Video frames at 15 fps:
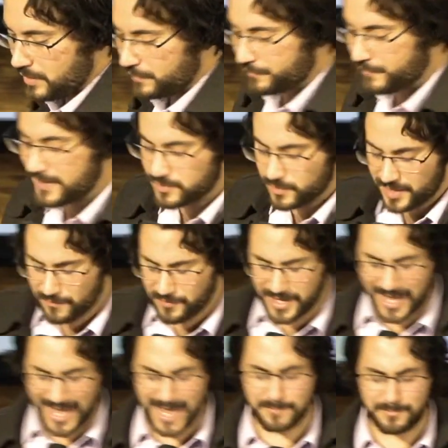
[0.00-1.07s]
Friends, with
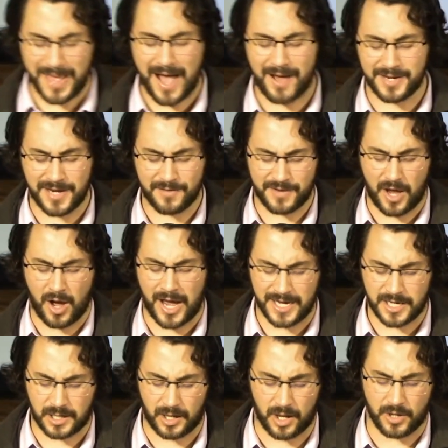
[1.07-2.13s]
every head bowed and every eye
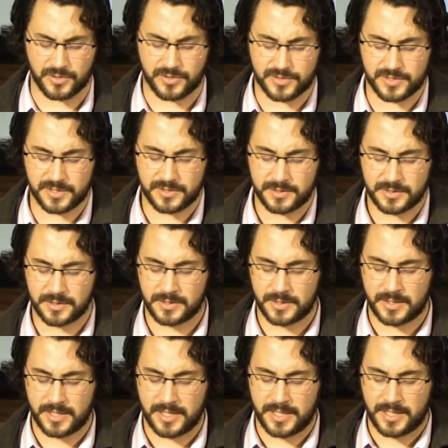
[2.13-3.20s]
closed,
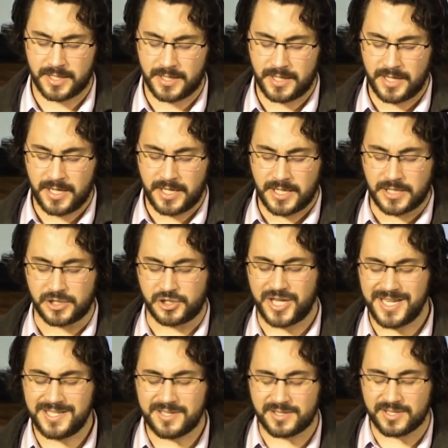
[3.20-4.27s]

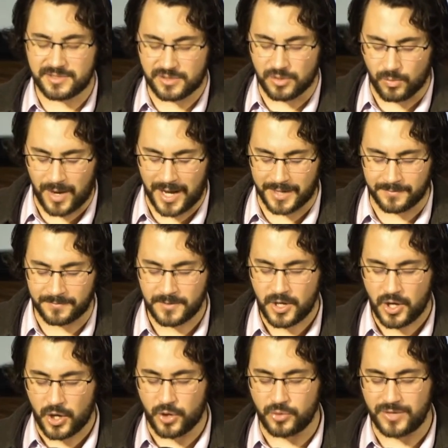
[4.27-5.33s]
Jesus is the one
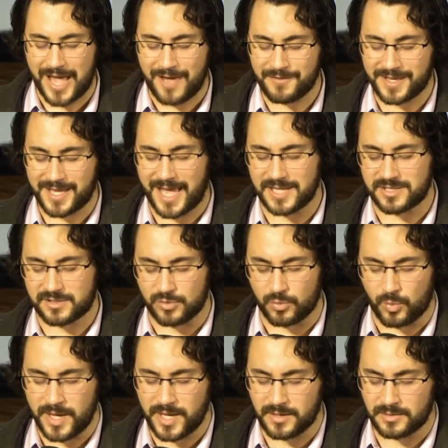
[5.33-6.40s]
who navigates the
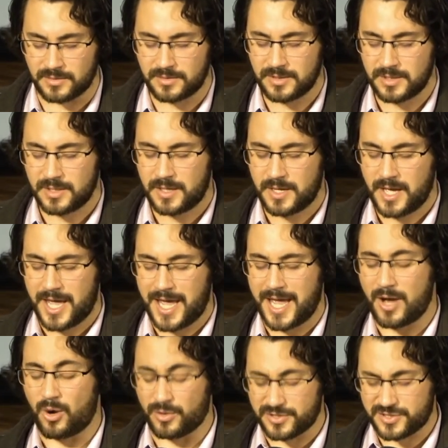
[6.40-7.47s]
wheel
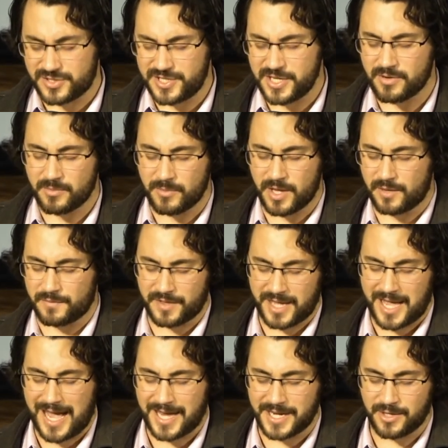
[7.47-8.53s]
or the steering wheel of the
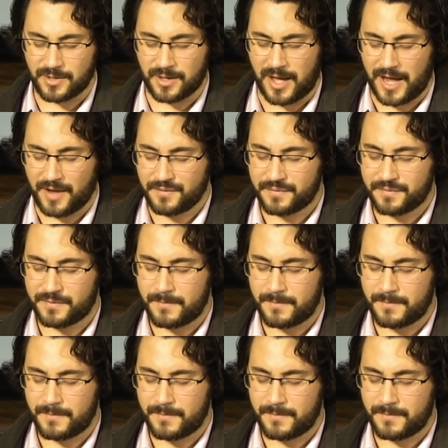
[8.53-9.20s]
car to your life.